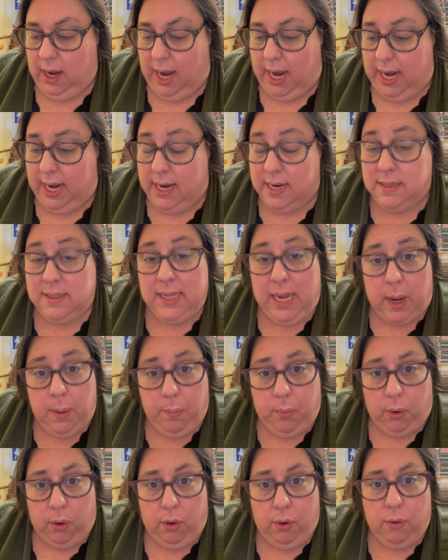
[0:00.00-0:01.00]
a
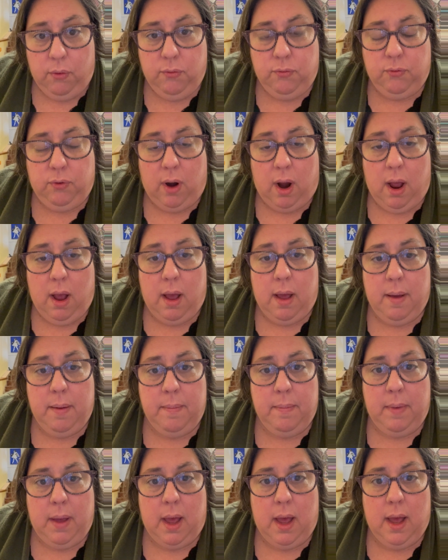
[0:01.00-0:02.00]
sample
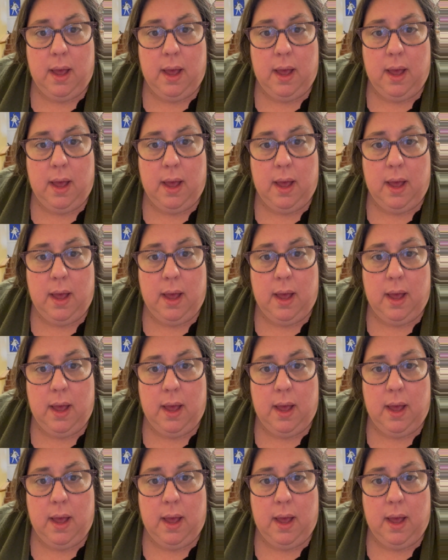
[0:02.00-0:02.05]
from